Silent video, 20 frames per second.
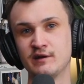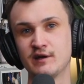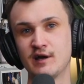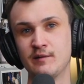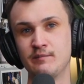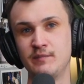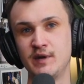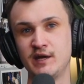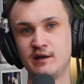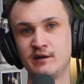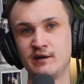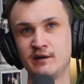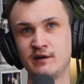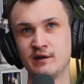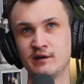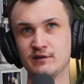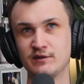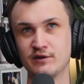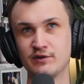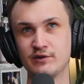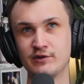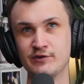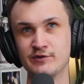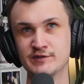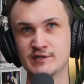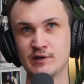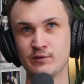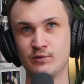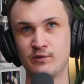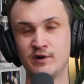I'm making the clothes
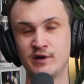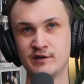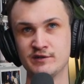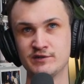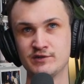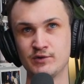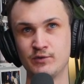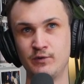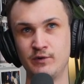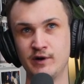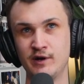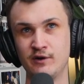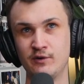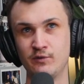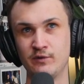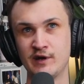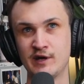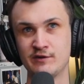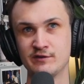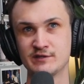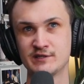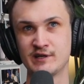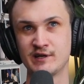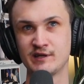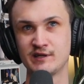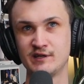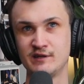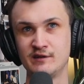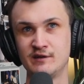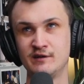I wanted to wear when I was that
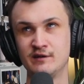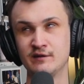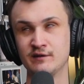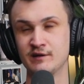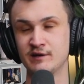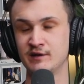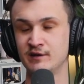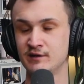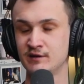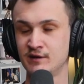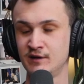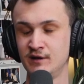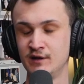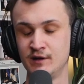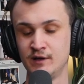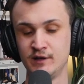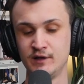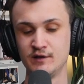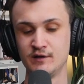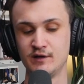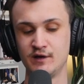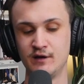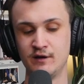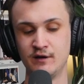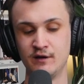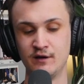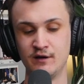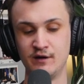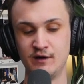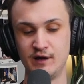kid, and like
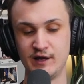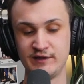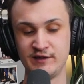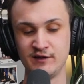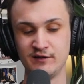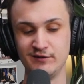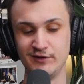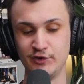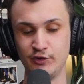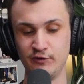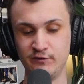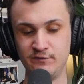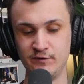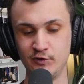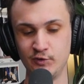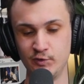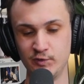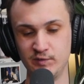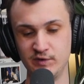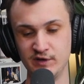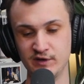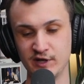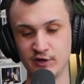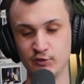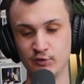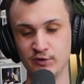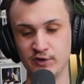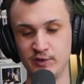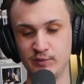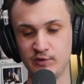I think little Phil would be like
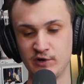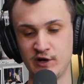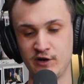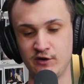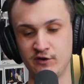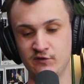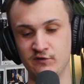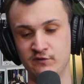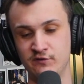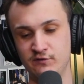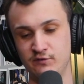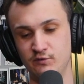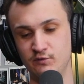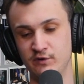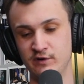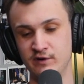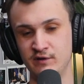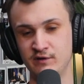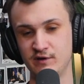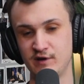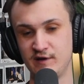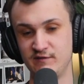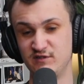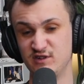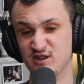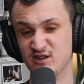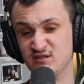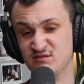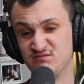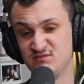really proud of what I've
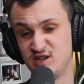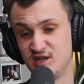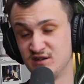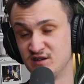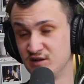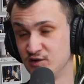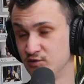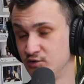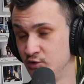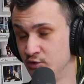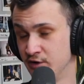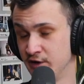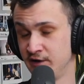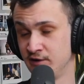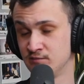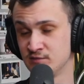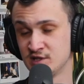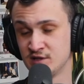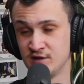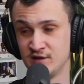done and like who I am today.